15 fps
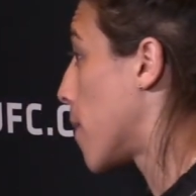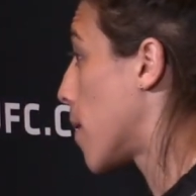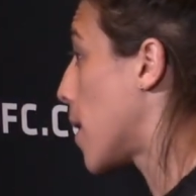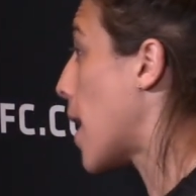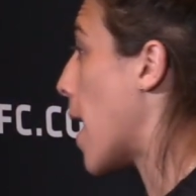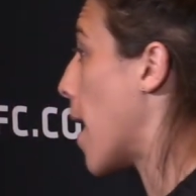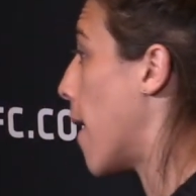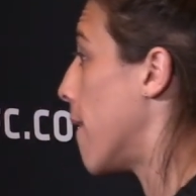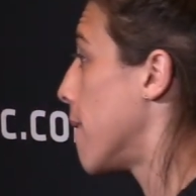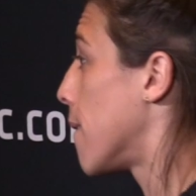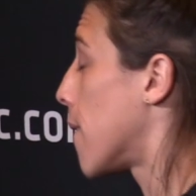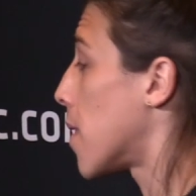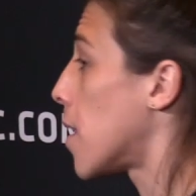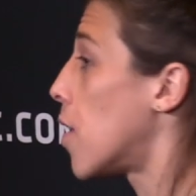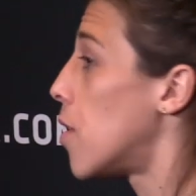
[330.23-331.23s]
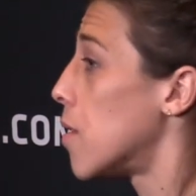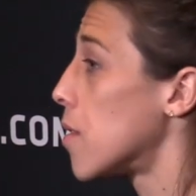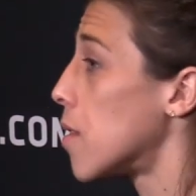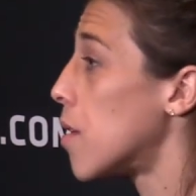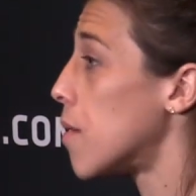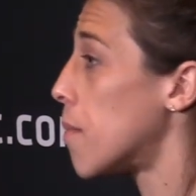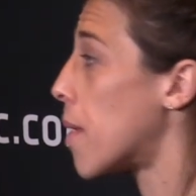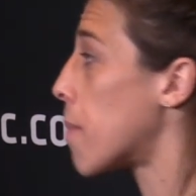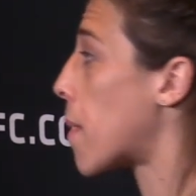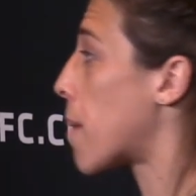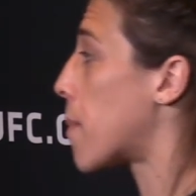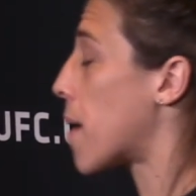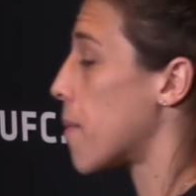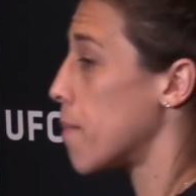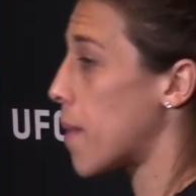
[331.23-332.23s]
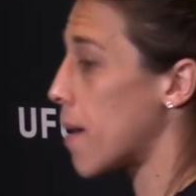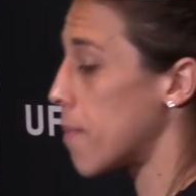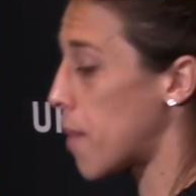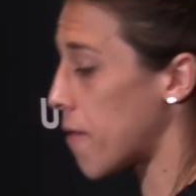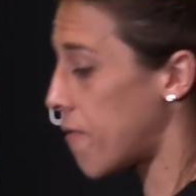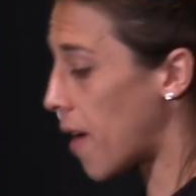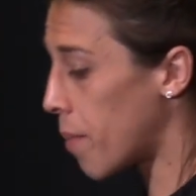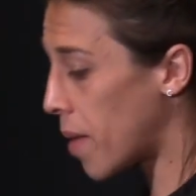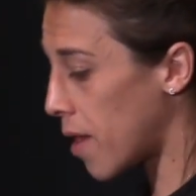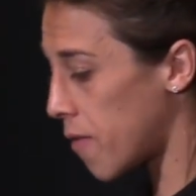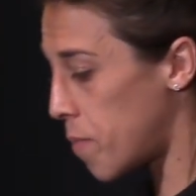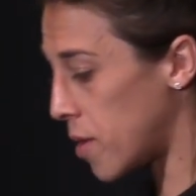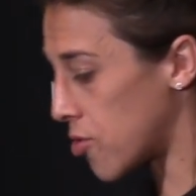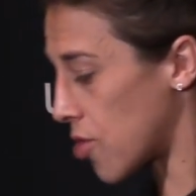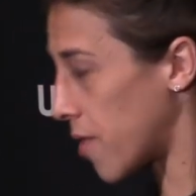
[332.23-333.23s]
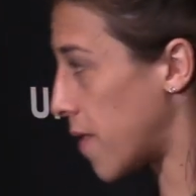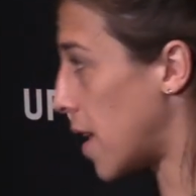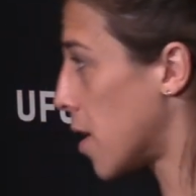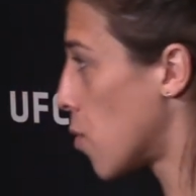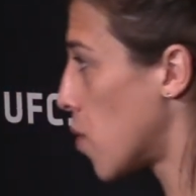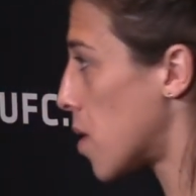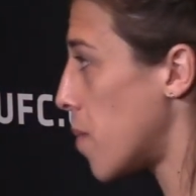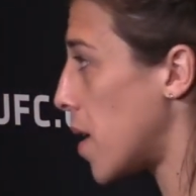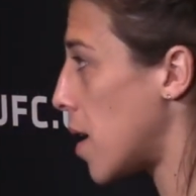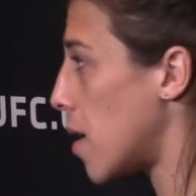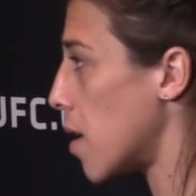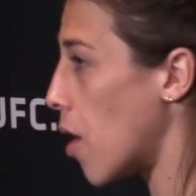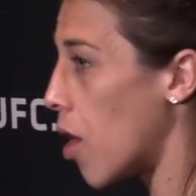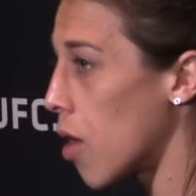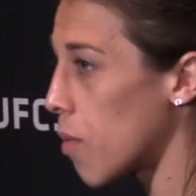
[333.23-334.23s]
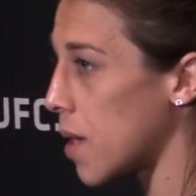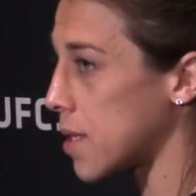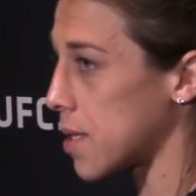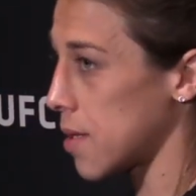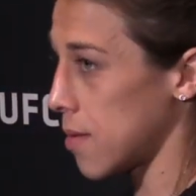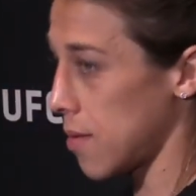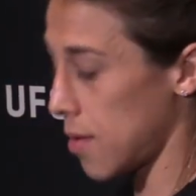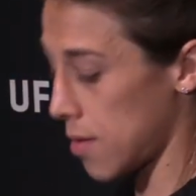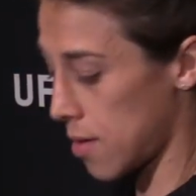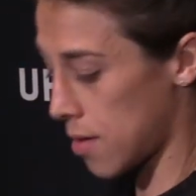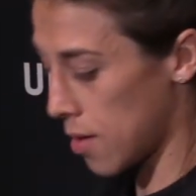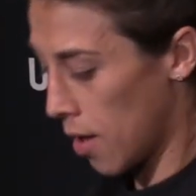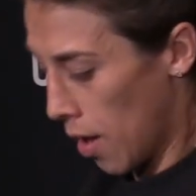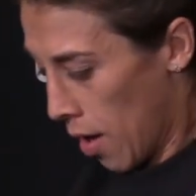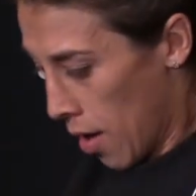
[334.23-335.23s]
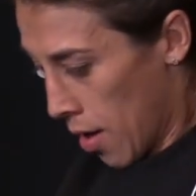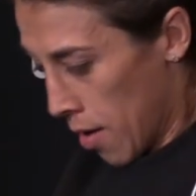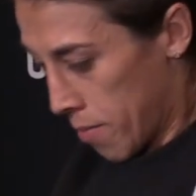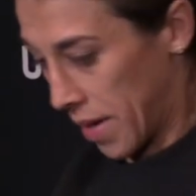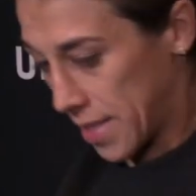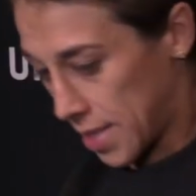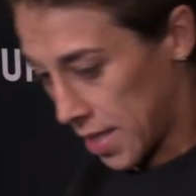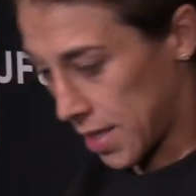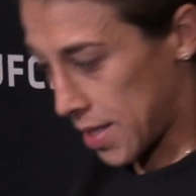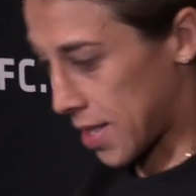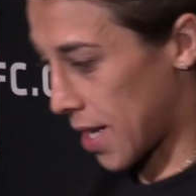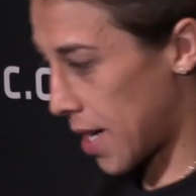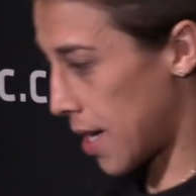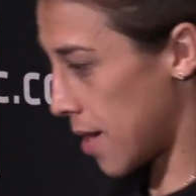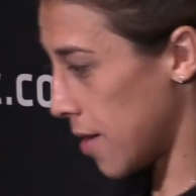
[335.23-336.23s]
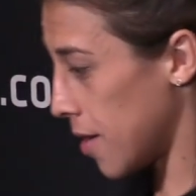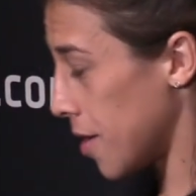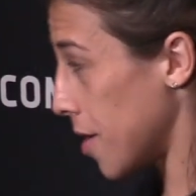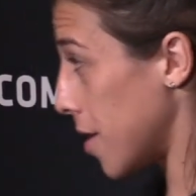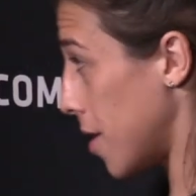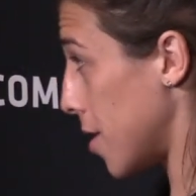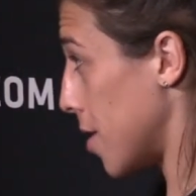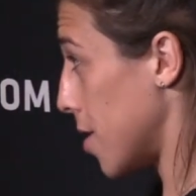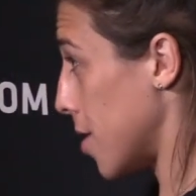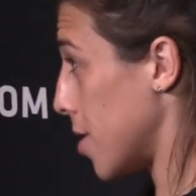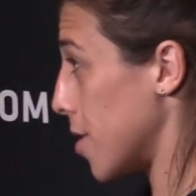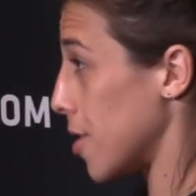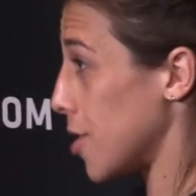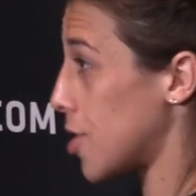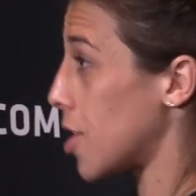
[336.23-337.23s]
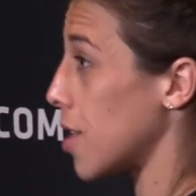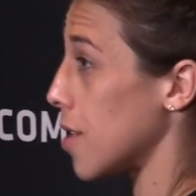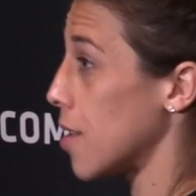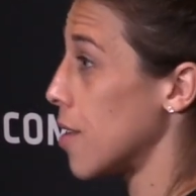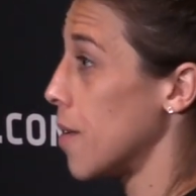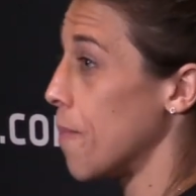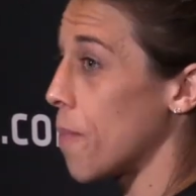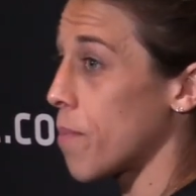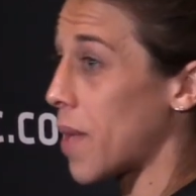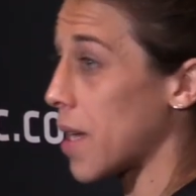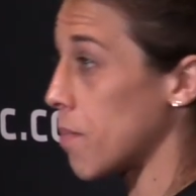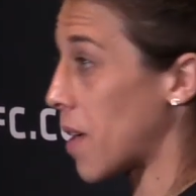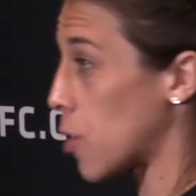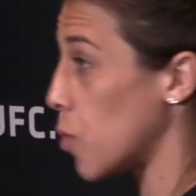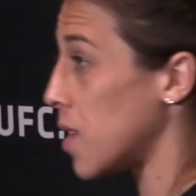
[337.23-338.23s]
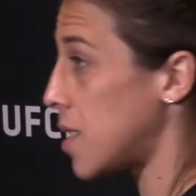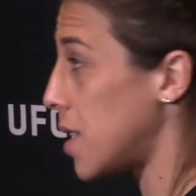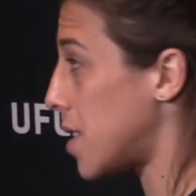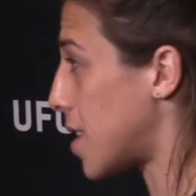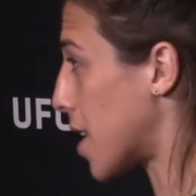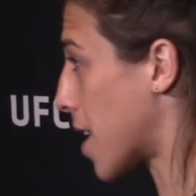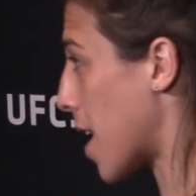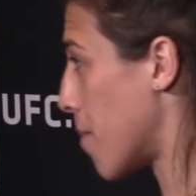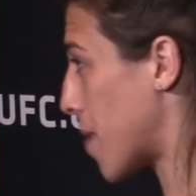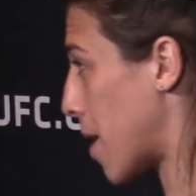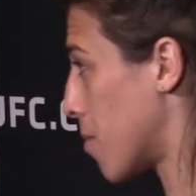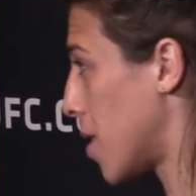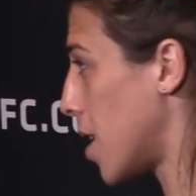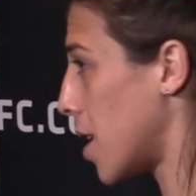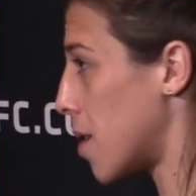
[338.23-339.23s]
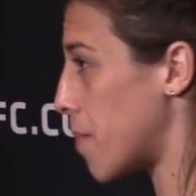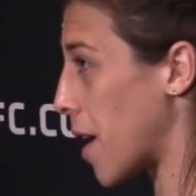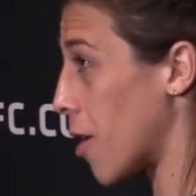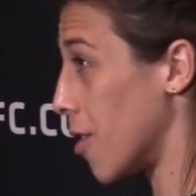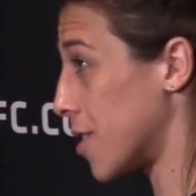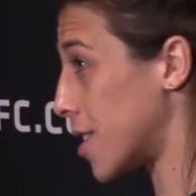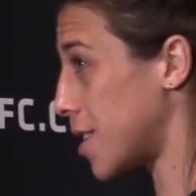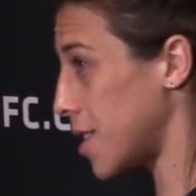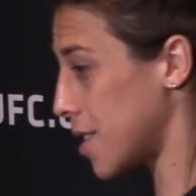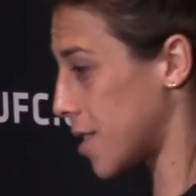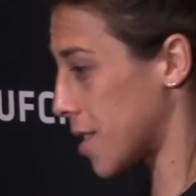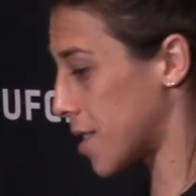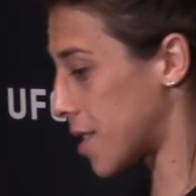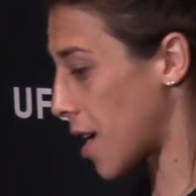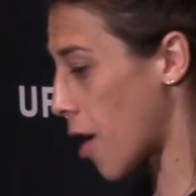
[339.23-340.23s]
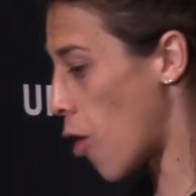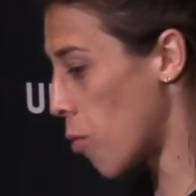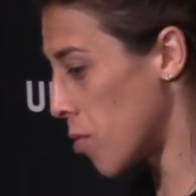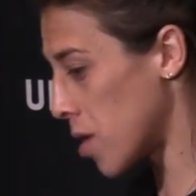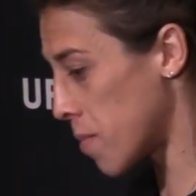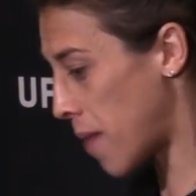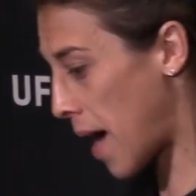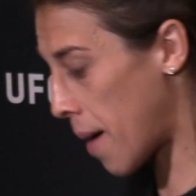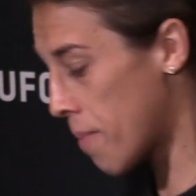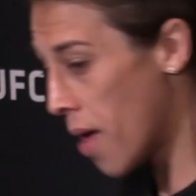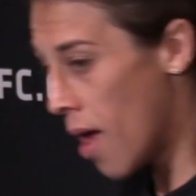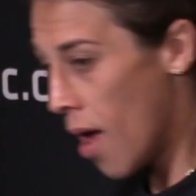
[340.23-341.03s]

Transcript: Yeah, you know, my family have been traveling with me always. My sister, my twin sister came down here. My older sister stay home with mom,